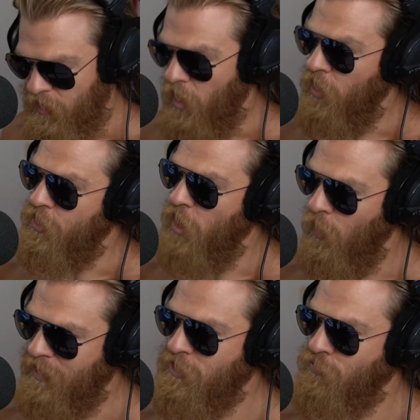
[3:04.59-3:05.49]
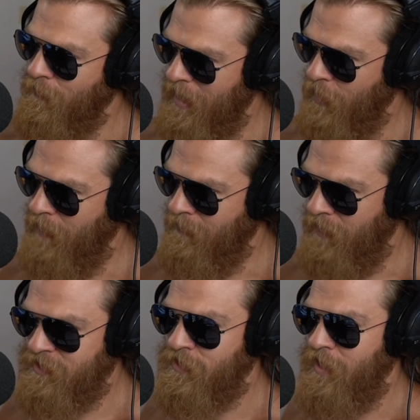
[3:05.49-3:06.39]
are going to repair my
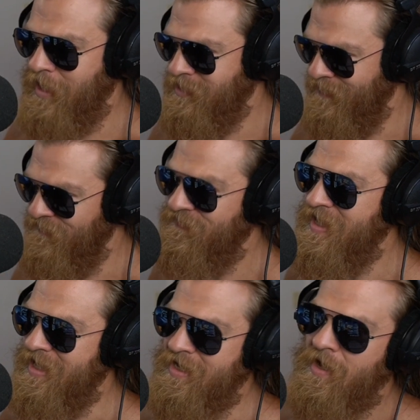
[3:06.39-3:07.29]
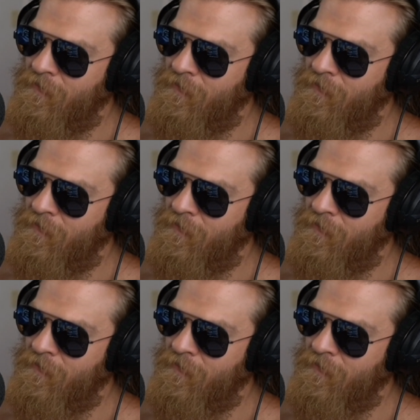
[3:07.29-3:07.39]
muscle and to feed